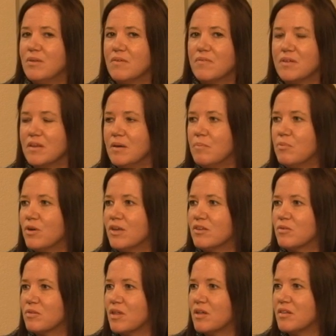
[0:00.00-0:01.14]
I'm definitely impressed
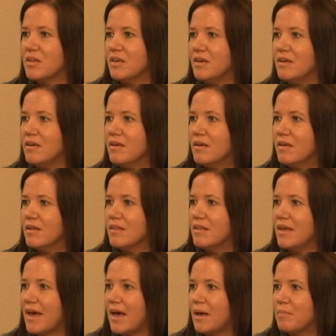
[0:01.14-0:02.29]
with all the
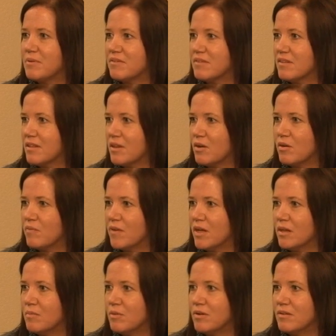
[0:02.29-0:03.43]
apps that are
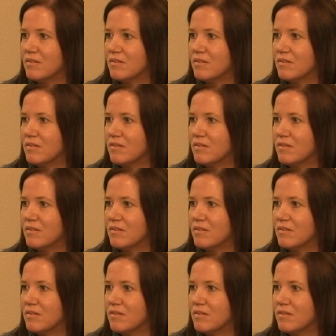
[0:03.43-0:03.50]
available.